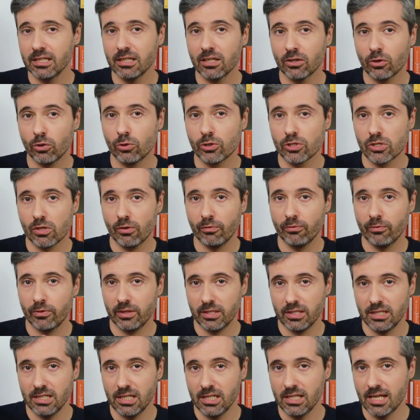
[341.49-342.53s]
in the course of
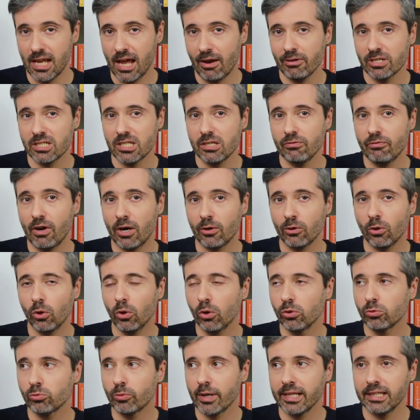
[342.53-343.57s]
the narrative are
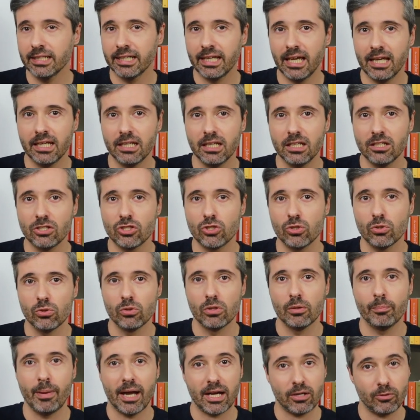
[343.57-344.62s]
all relegated
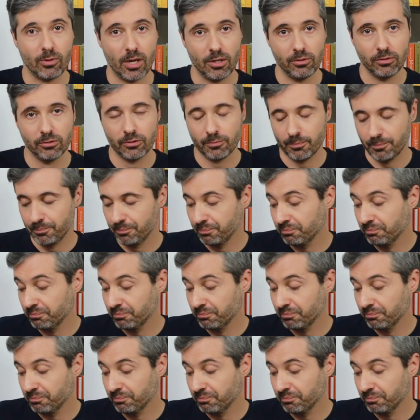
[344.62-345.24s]
to the background.